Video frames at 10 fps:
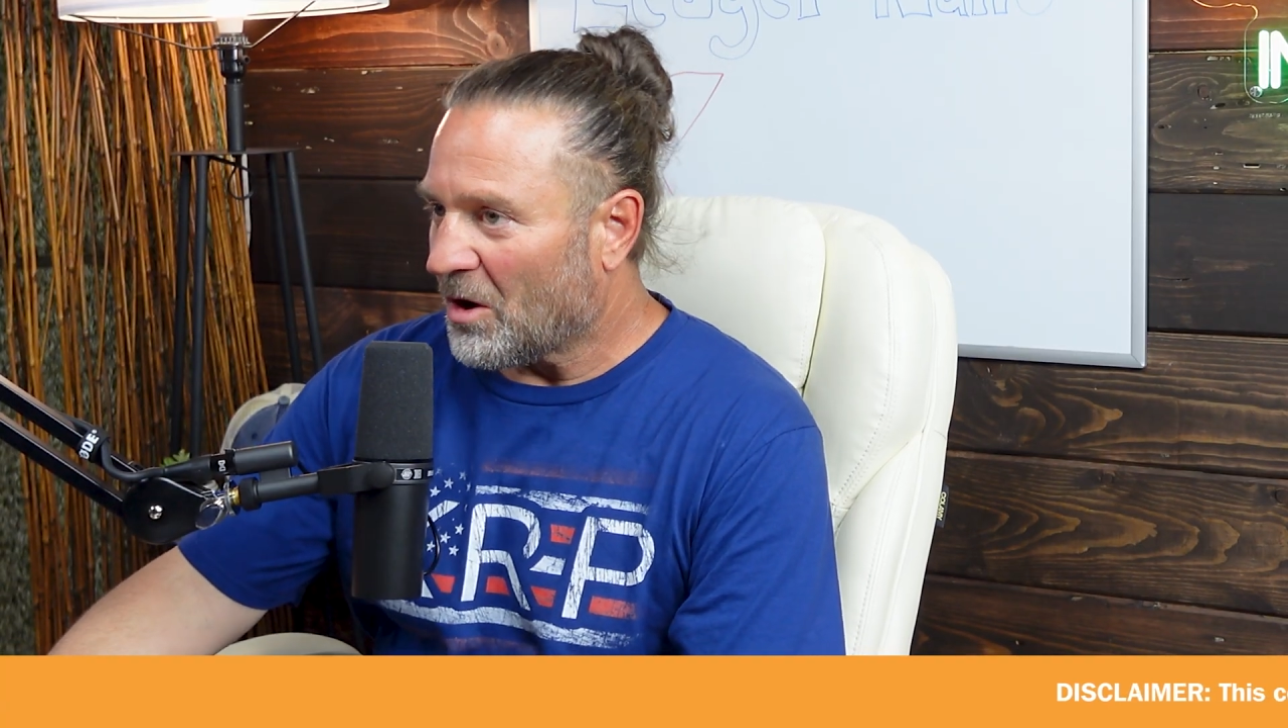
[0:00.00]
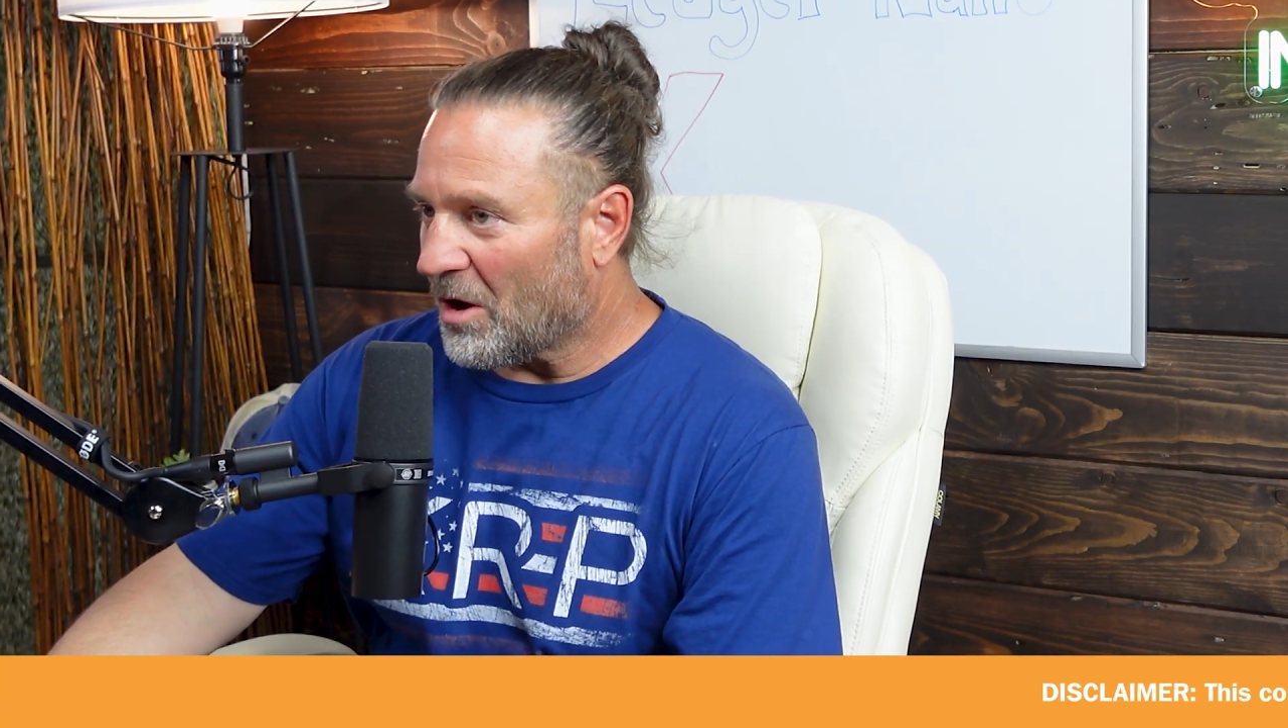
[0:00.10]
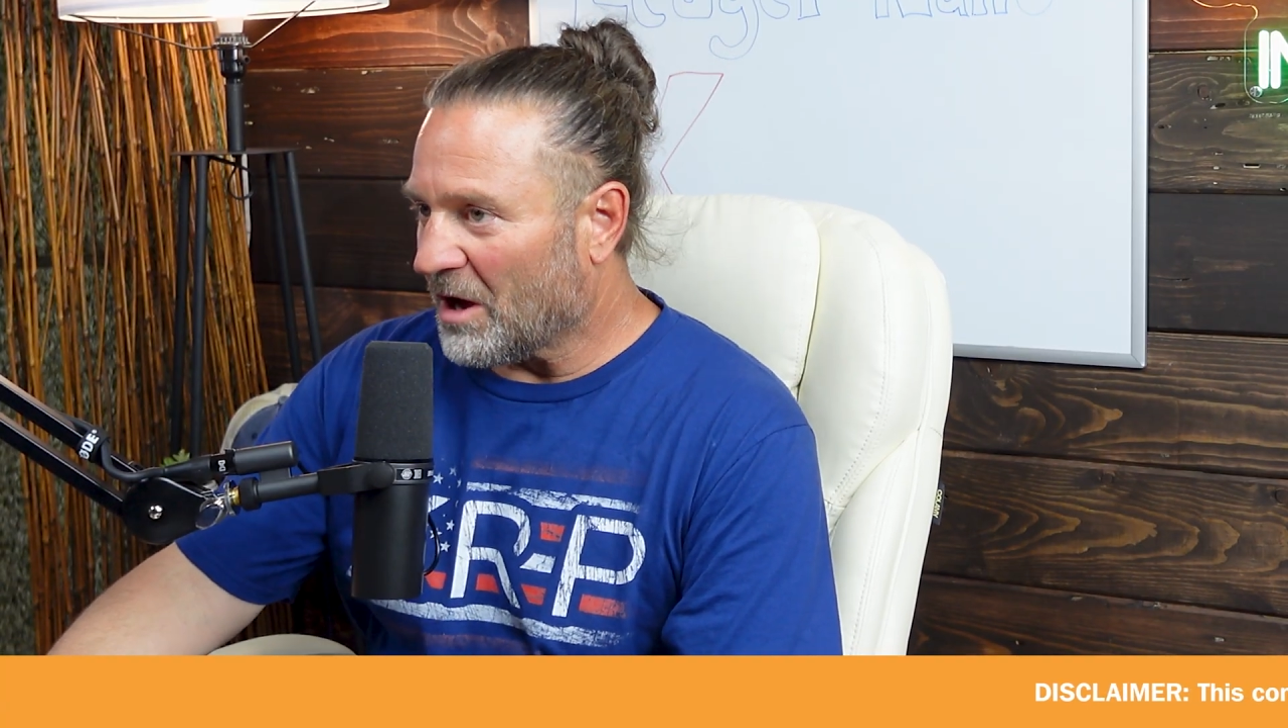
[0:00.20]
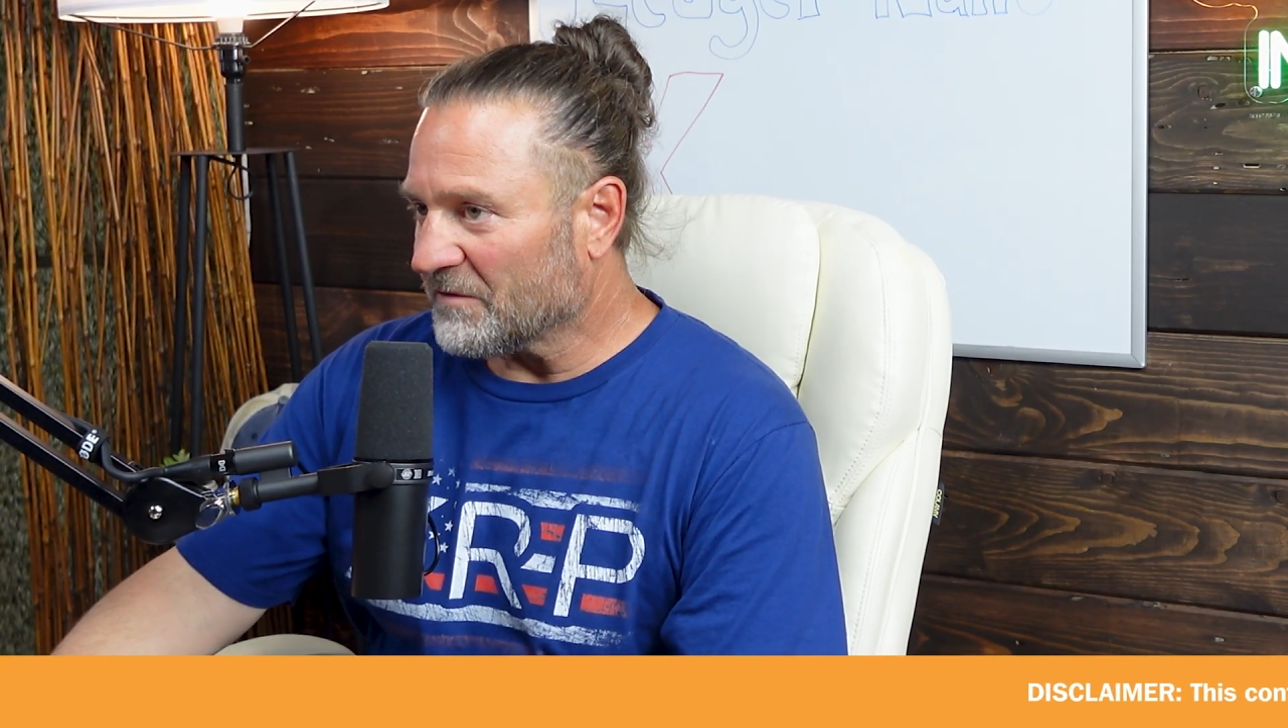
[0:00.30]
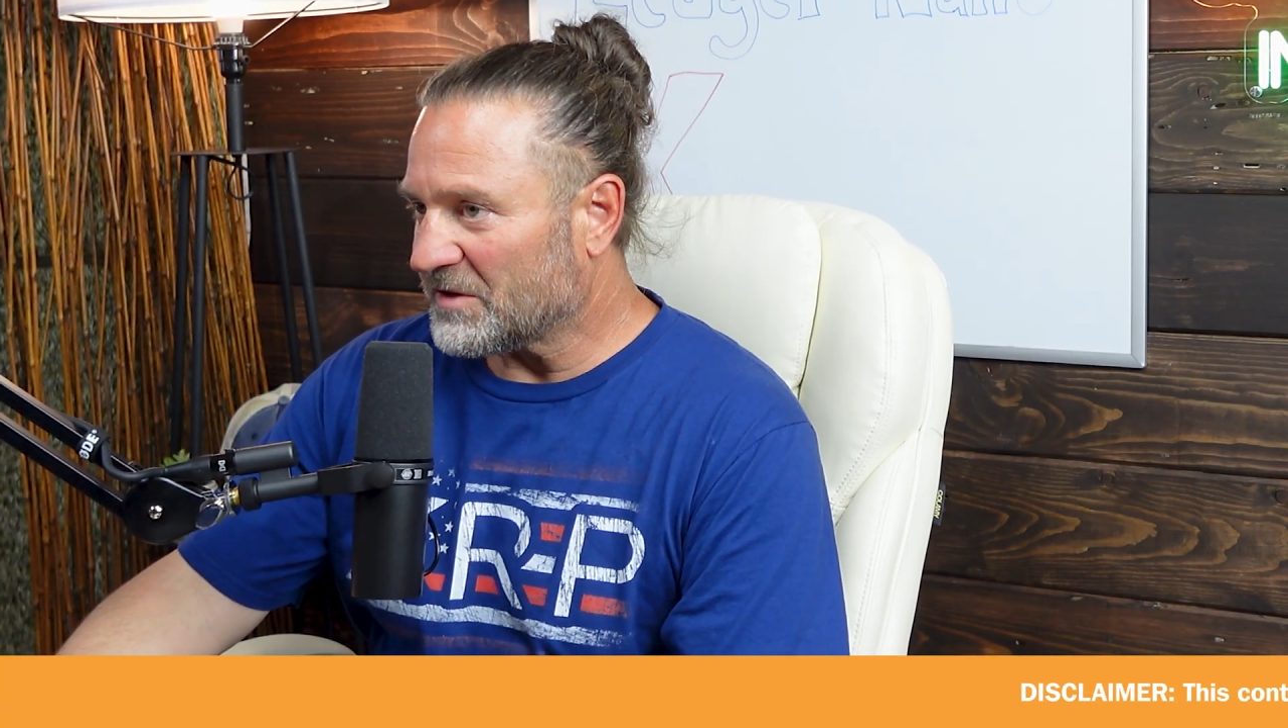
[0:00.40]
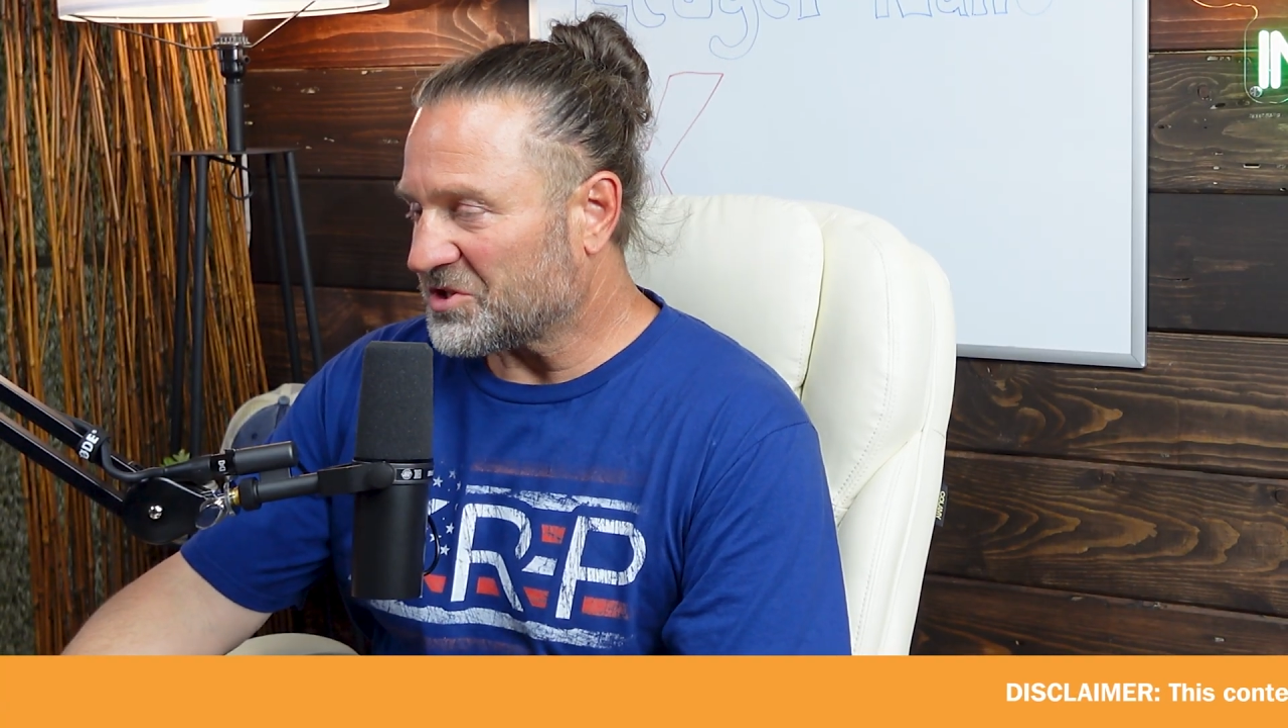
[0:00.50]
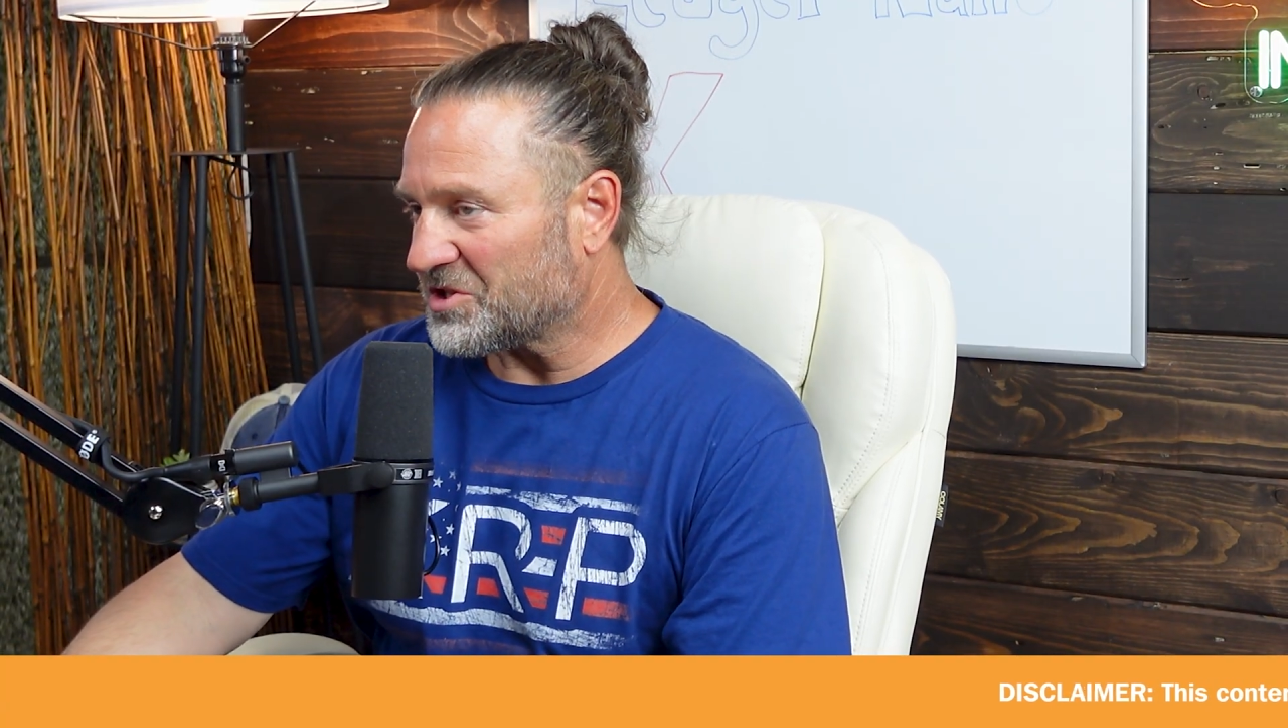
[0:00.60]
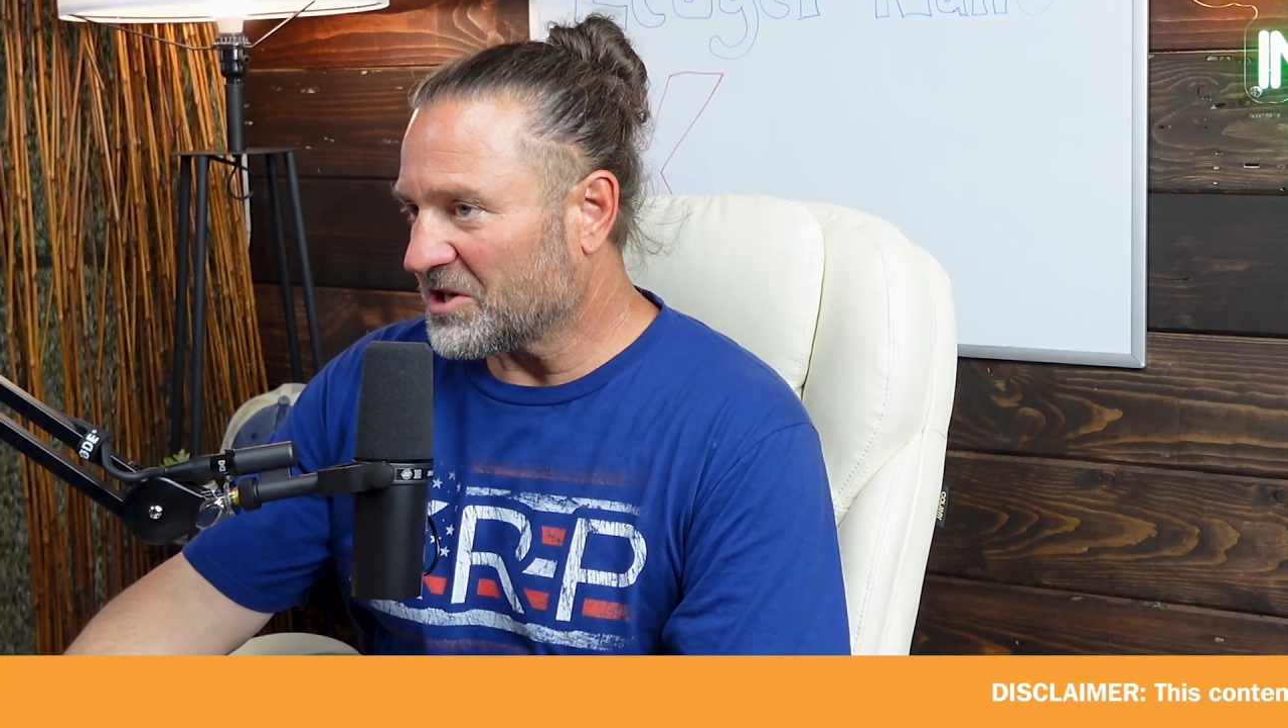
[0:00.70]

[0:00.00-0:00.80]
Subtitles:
All of these